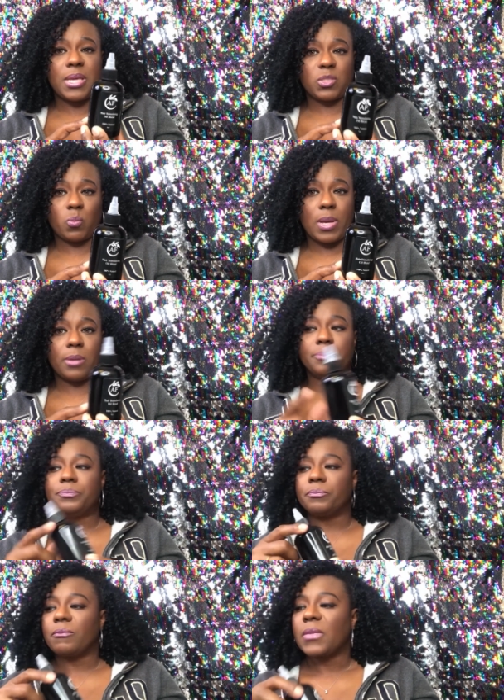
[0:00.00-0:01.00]
as well
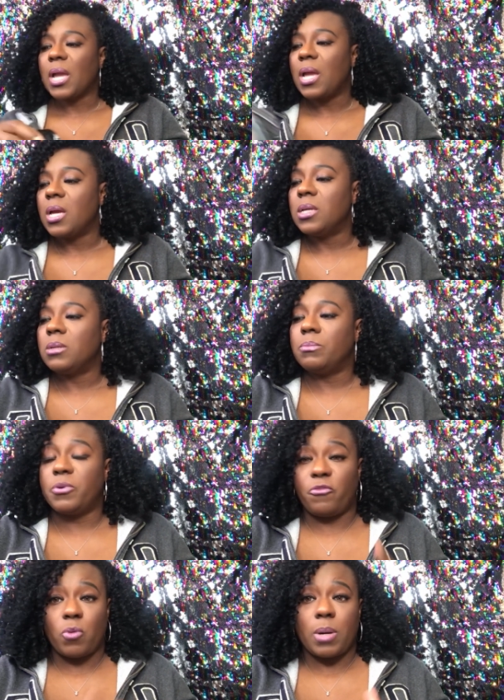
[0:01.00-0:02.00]

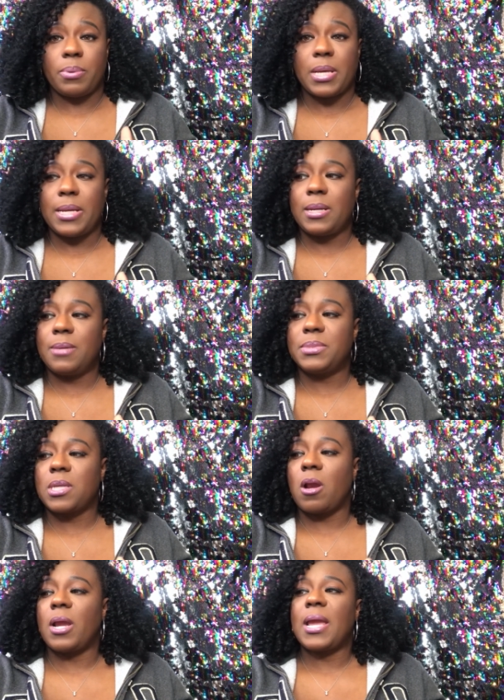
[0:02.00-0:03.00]
before applying. I'm
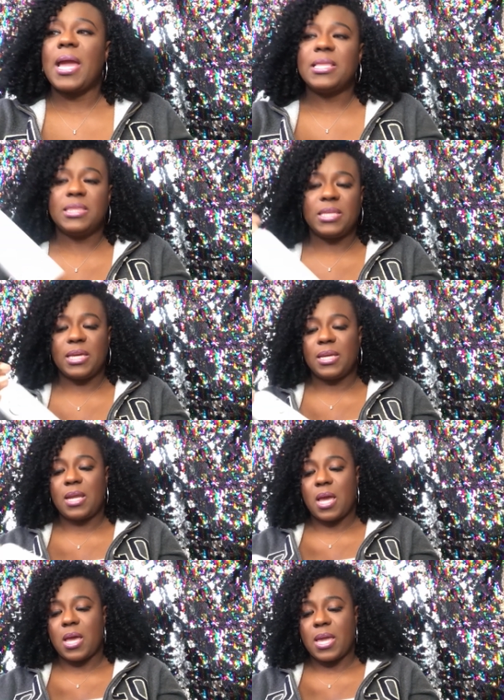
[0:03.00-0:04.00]
sorry. And
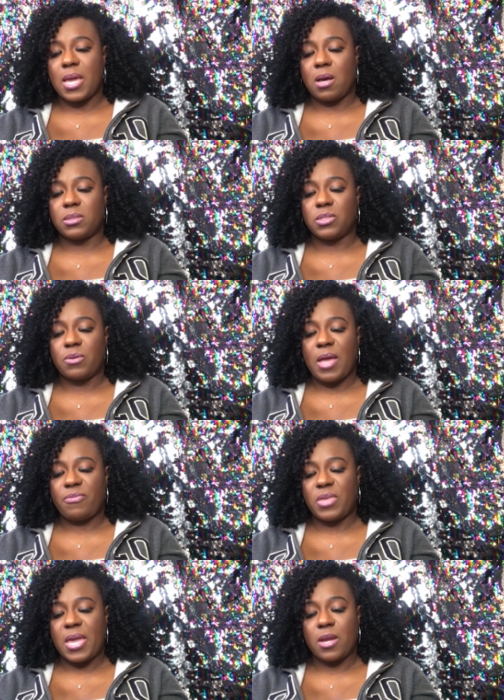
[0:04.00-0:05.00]
then I also
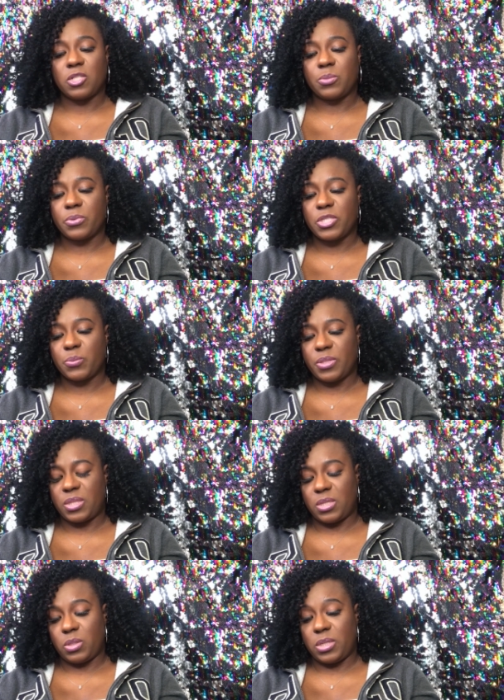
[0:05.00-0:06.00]
got the hair spritz with
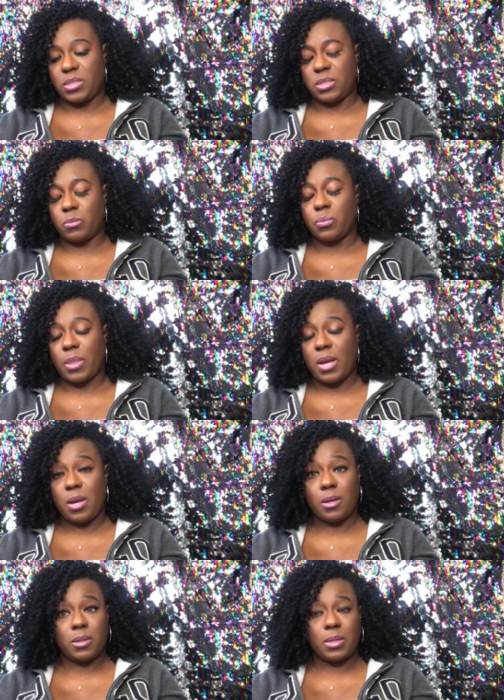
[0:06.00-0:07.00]
it's.
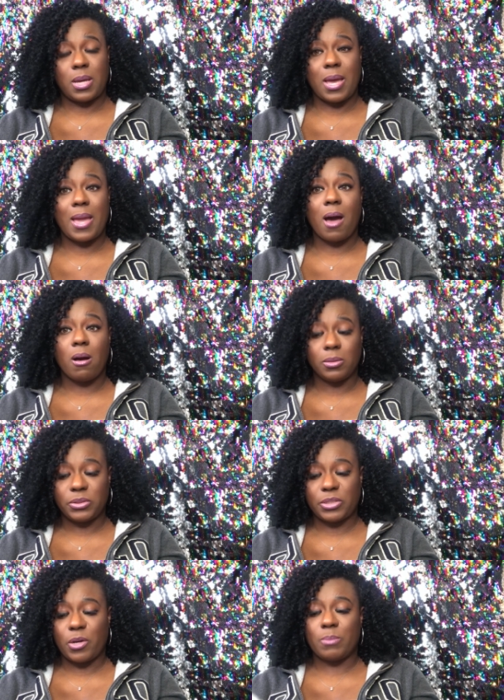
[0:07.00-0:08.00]
I
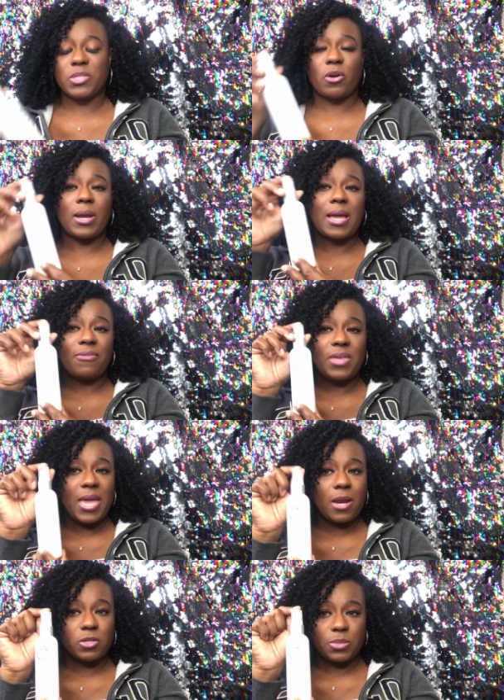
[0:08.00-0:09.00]
also, I'm sorry, got the
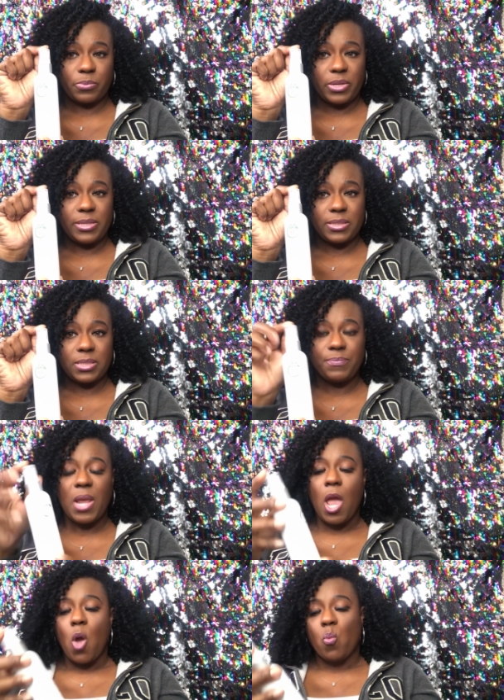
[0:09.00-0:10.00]
hair spritz,
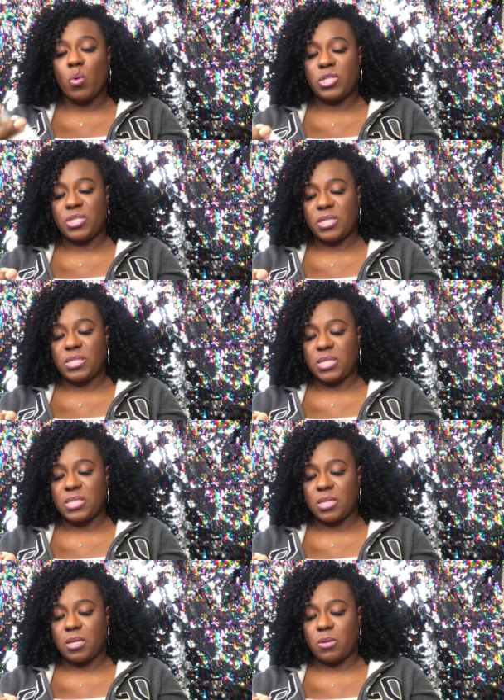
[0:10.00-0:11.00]
which this
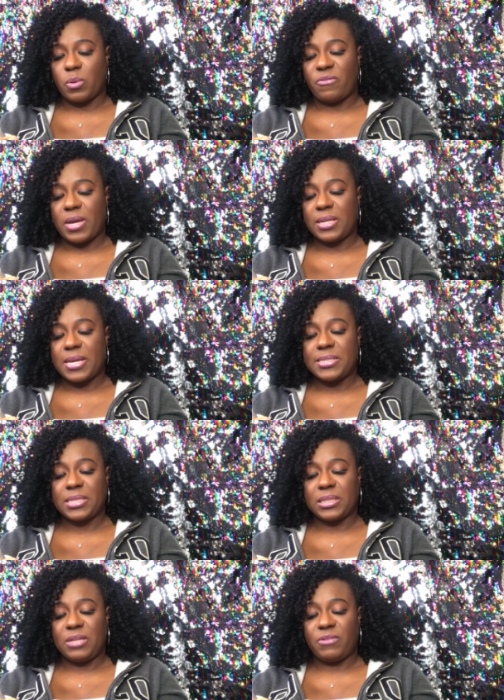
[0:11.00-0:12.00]
is a
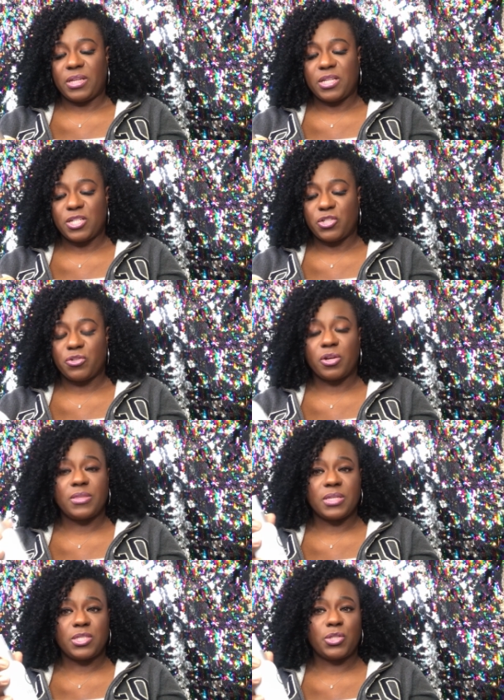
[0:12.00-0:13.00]
revitalizing leave-in conditioner,
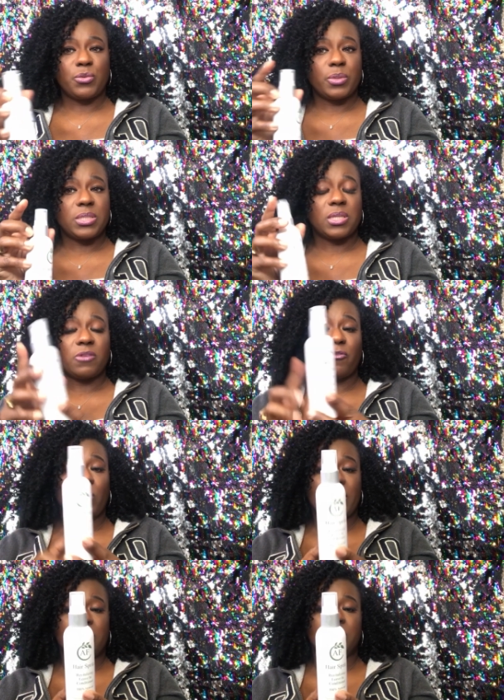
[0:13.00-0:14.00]
and this too is in the
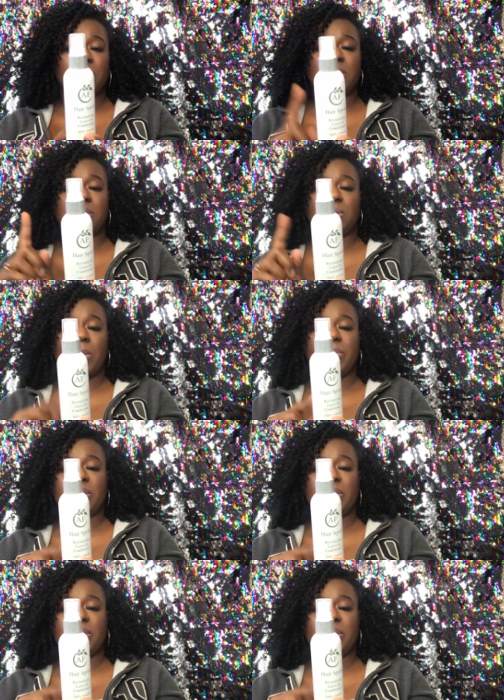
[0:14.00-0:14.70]
four ounces. And so I